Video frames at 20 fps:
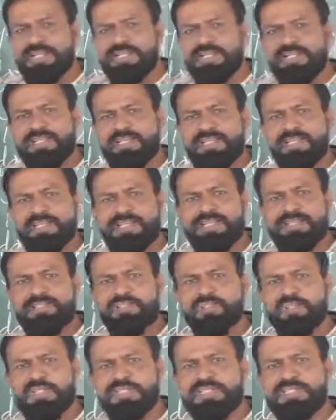again
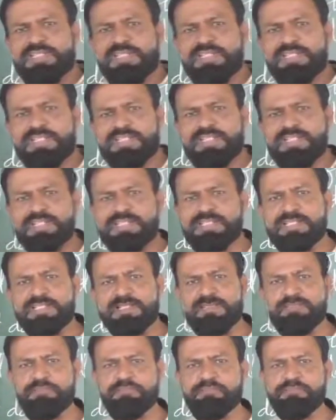in this
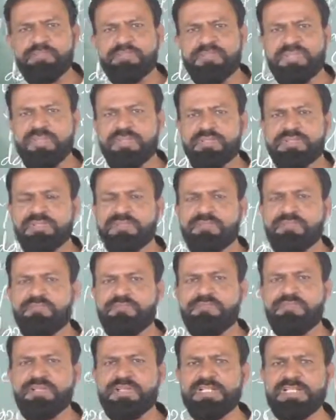sentence, the
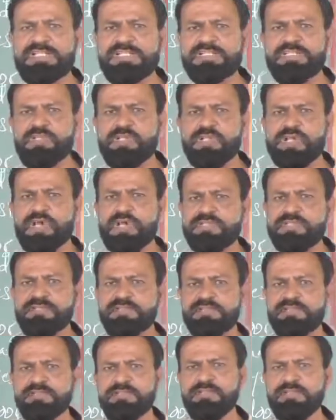first
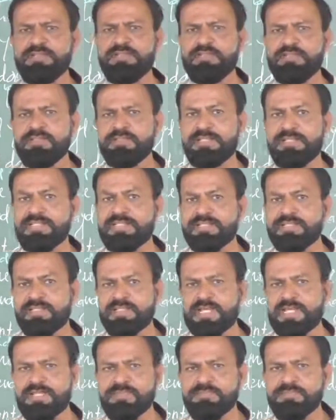clause
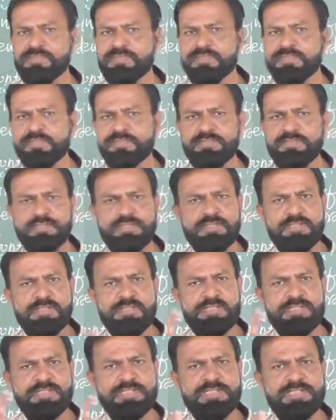describes
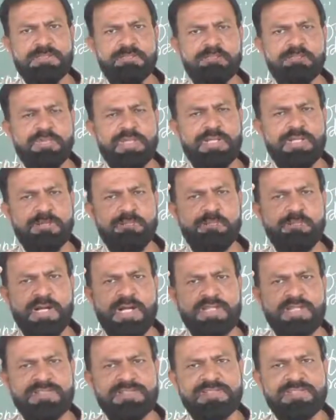simple
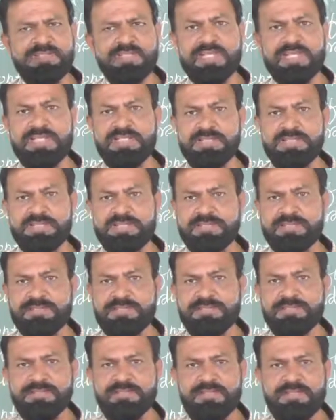past
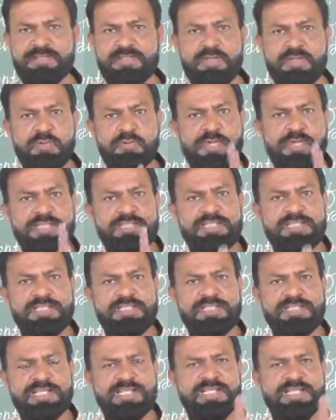tense, while the
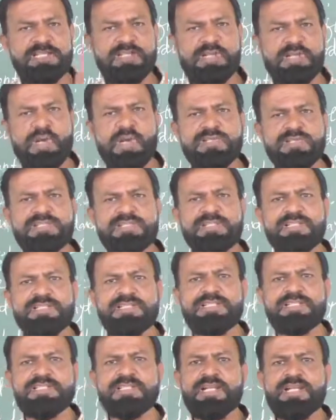second clause
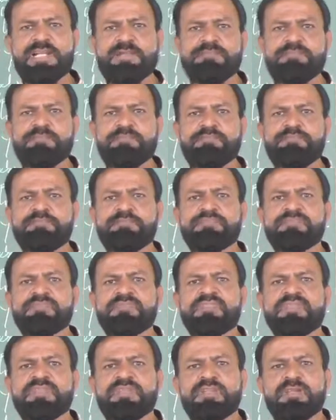
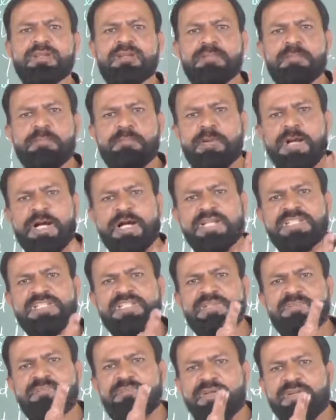describes
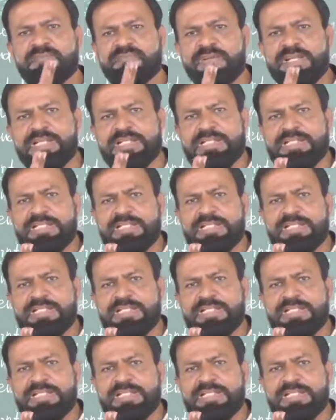past perfect